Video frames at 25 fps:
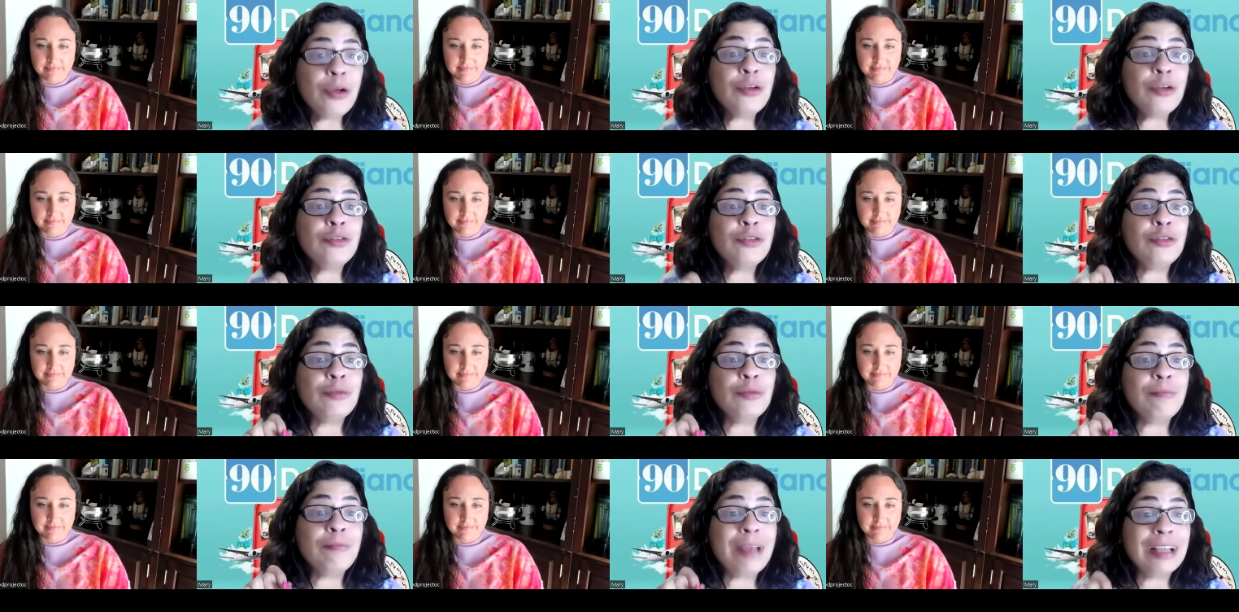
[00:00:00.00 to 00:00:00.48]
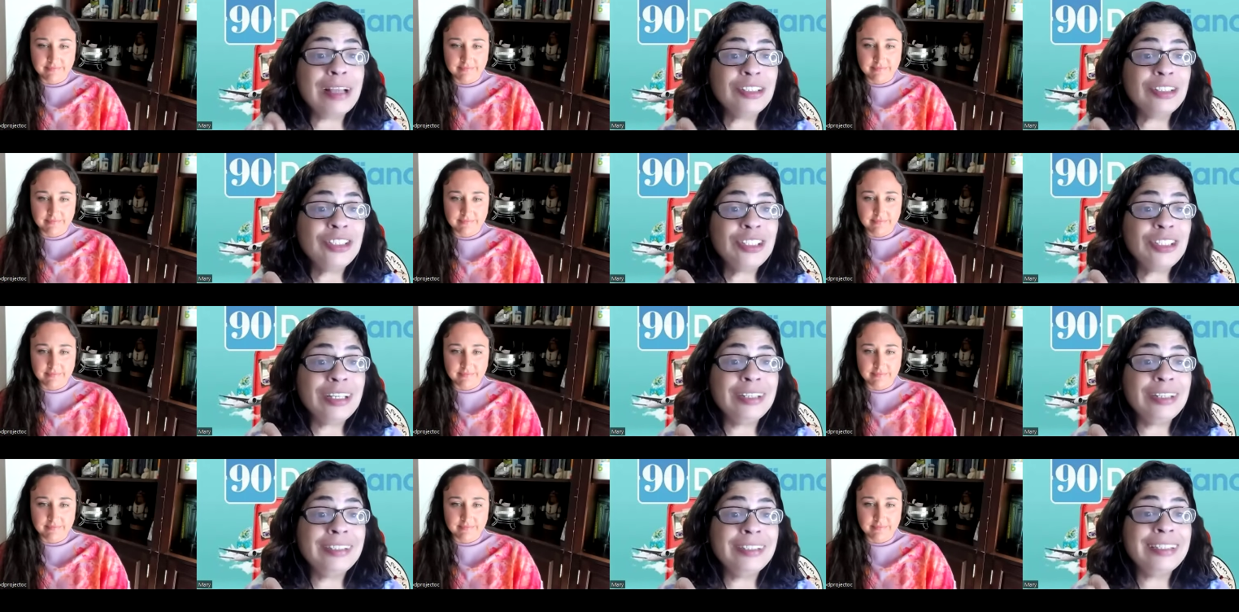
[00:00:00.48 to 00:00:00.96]
Speaker 1: you
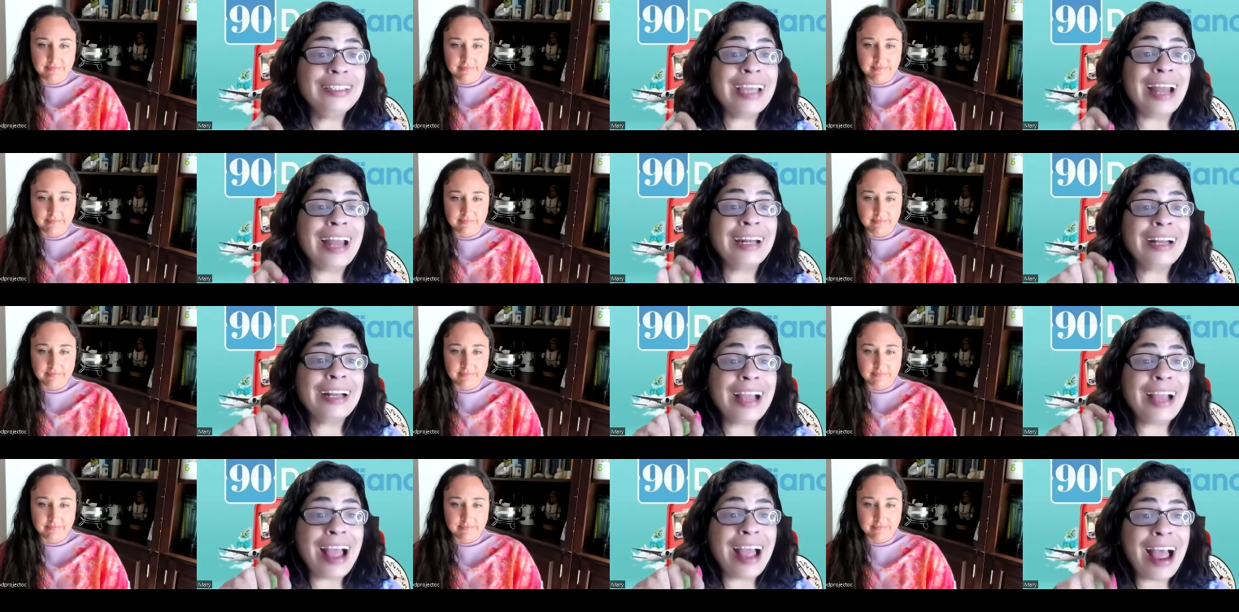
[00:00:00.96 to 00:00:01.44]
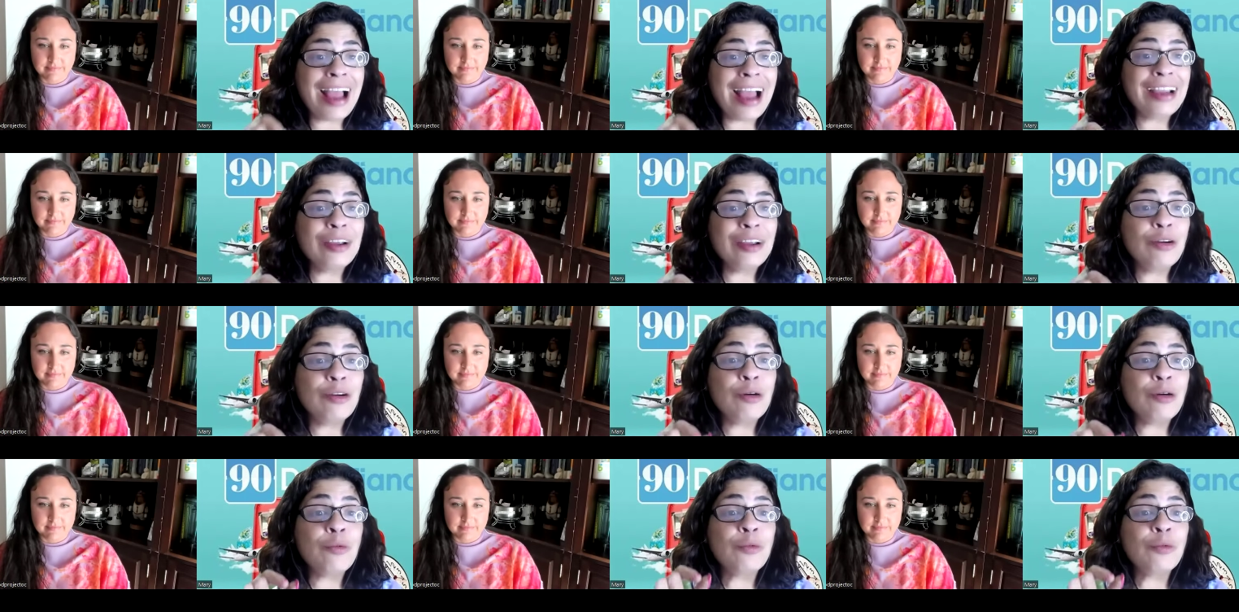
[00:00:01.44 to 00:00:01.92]
mentioned that
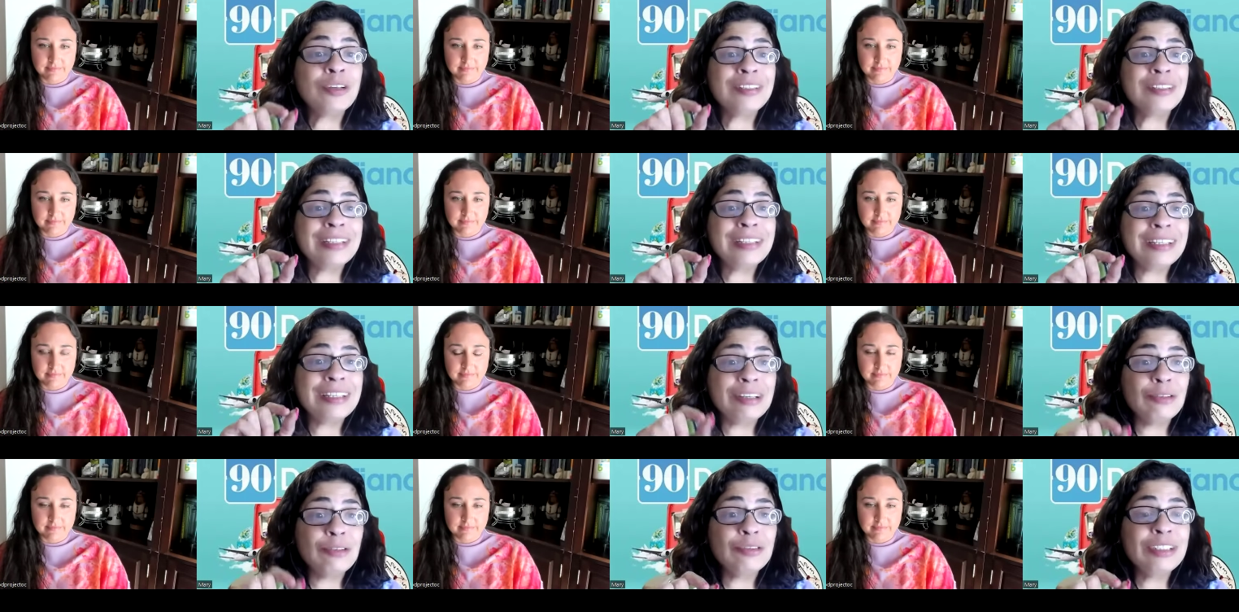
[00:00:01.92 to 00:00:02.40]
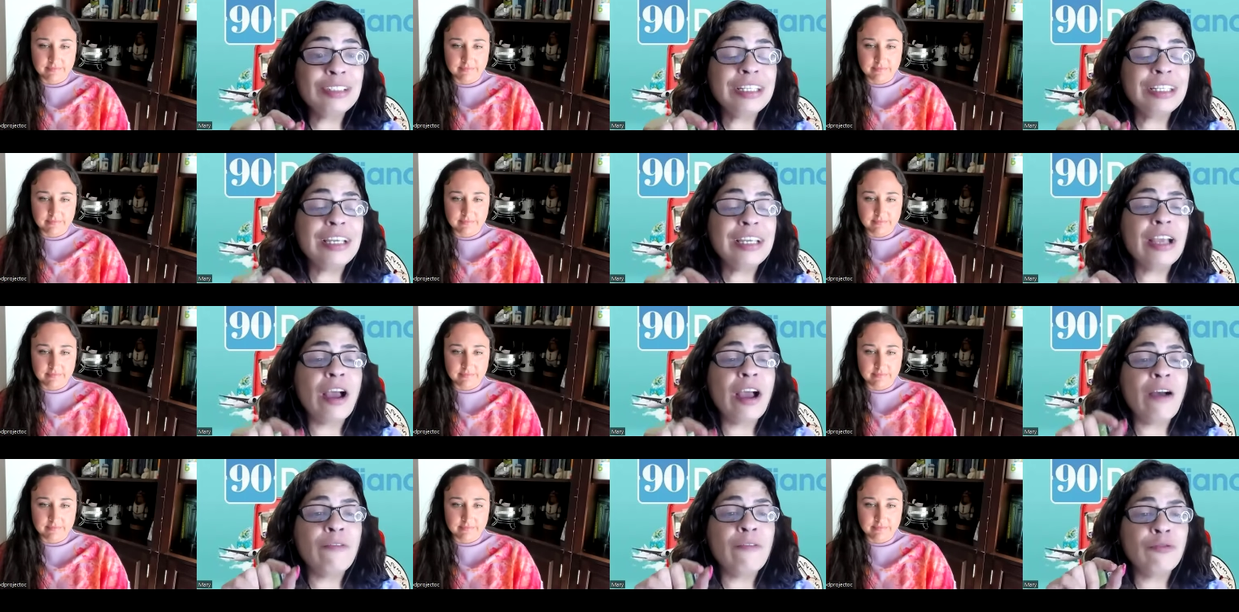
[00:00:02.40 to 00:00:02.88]
Kyle was
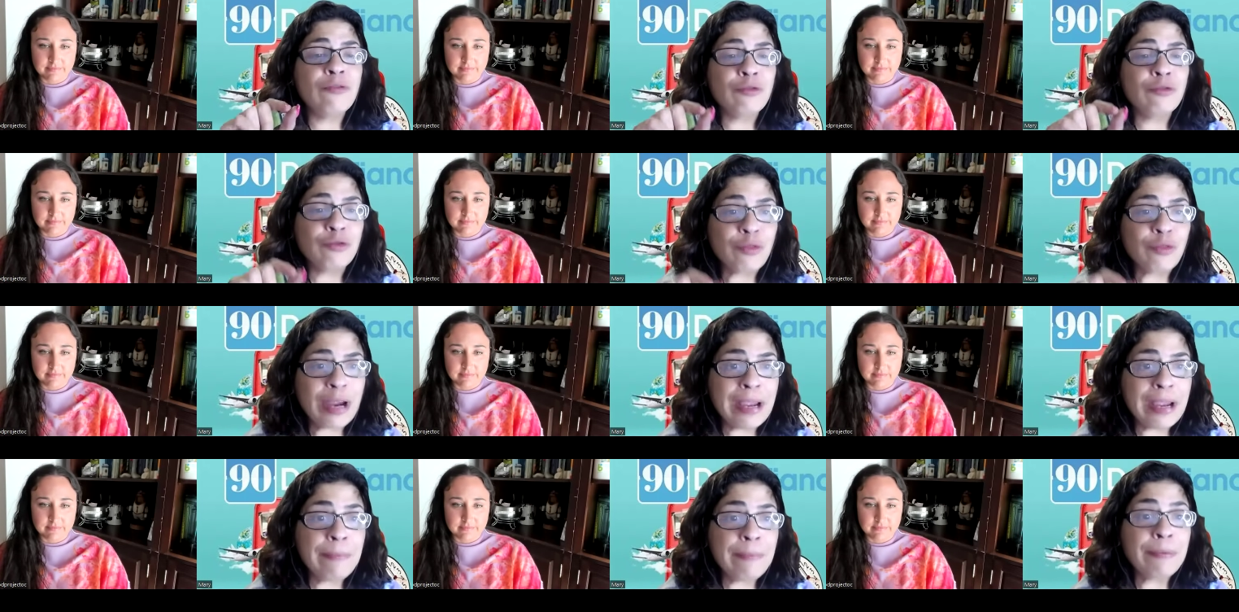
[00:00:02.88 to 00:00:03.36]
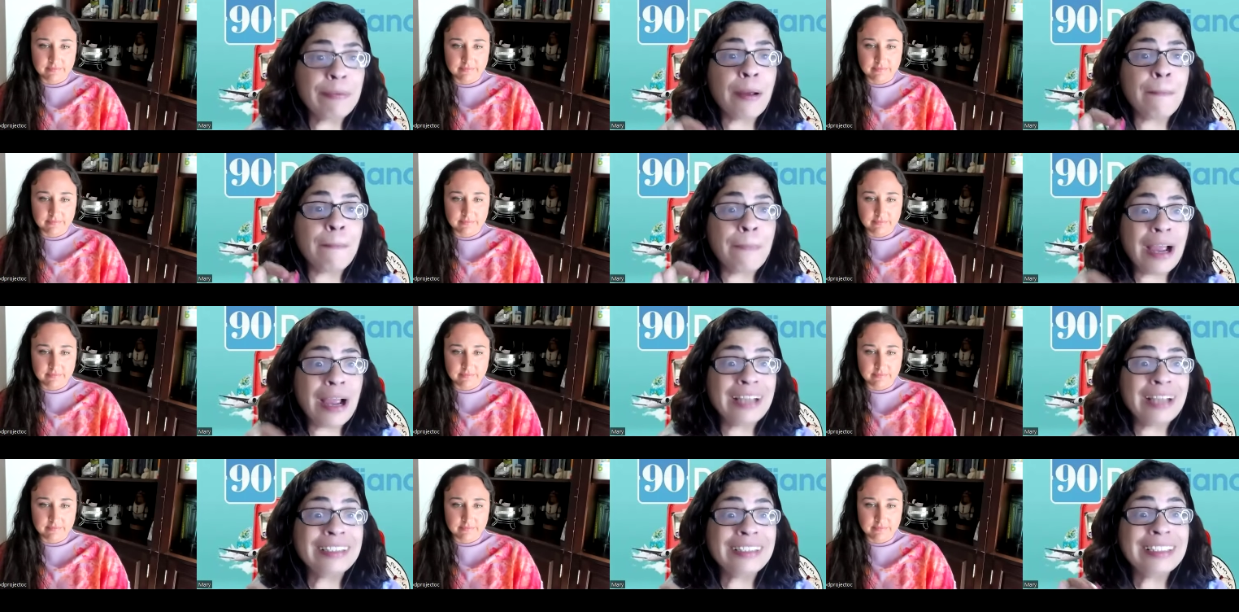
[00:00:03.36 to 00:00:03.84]
guilty of rape
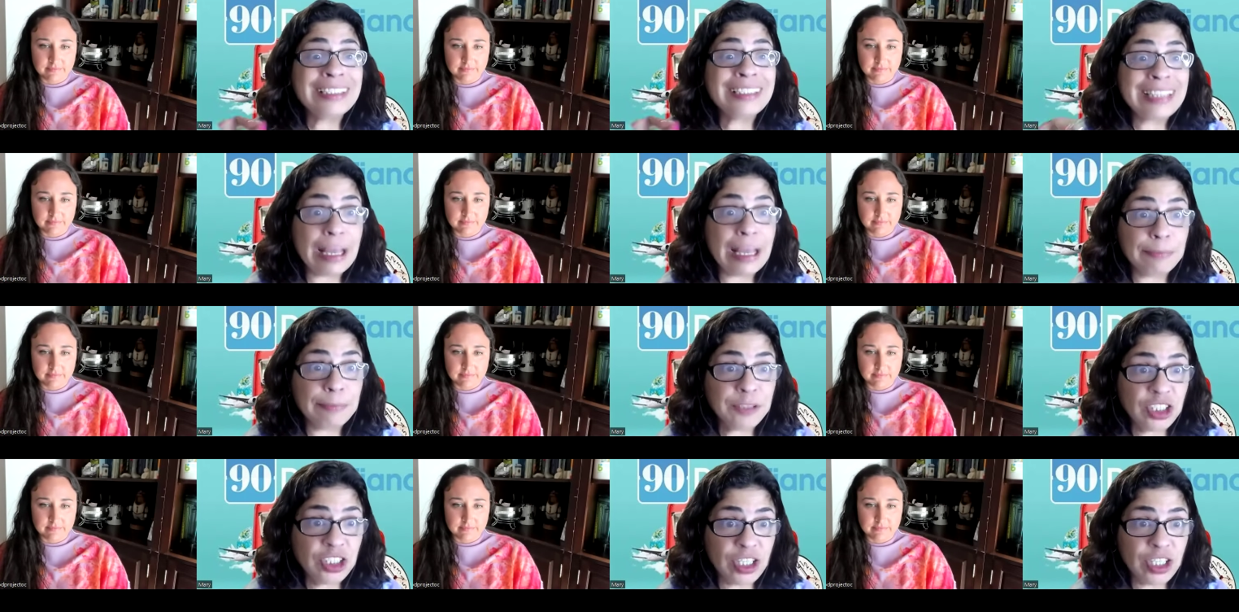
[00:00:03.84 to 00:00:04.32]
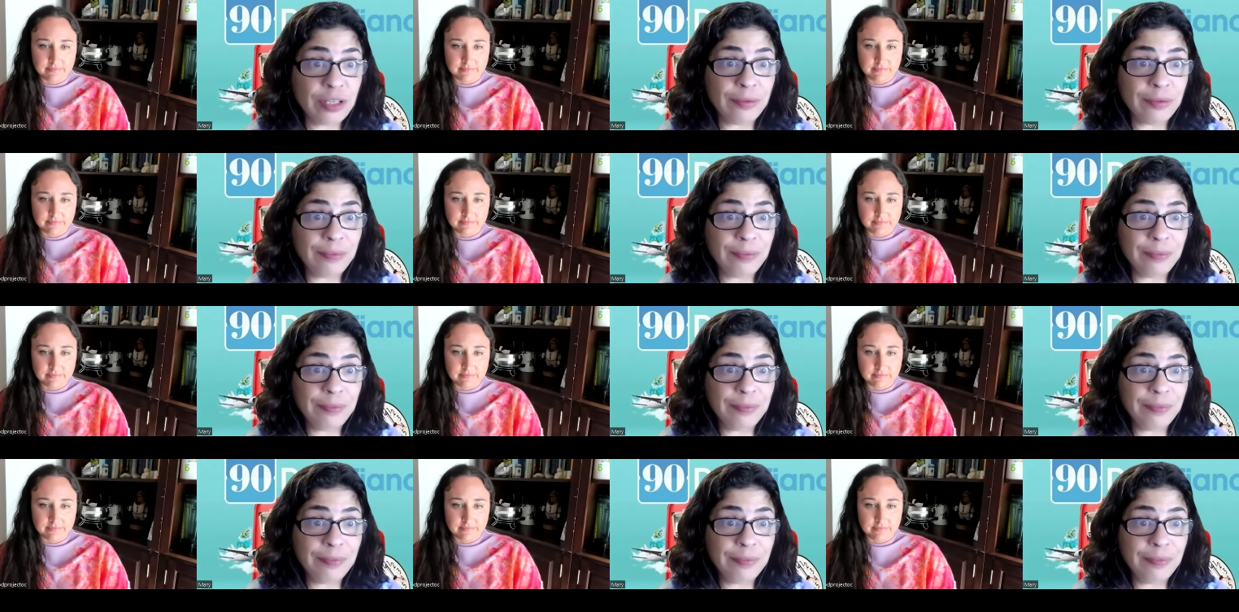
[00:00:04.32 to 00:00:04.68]
by deception.